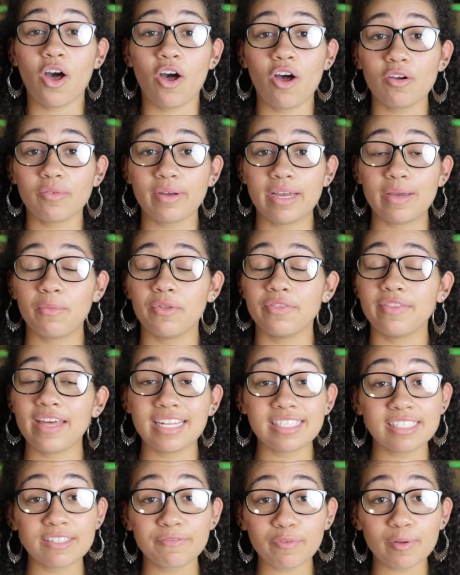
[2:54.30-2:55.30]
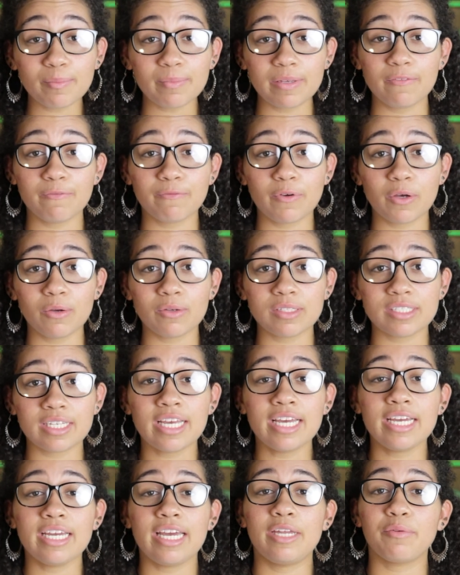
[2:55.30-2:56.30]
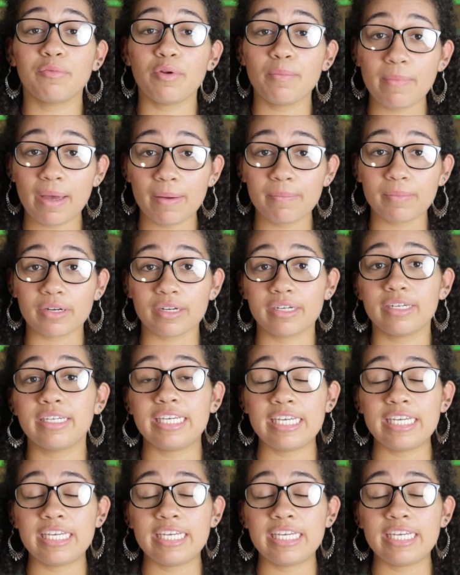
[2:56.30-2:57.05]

Alright, well that's it from me folks, and remember,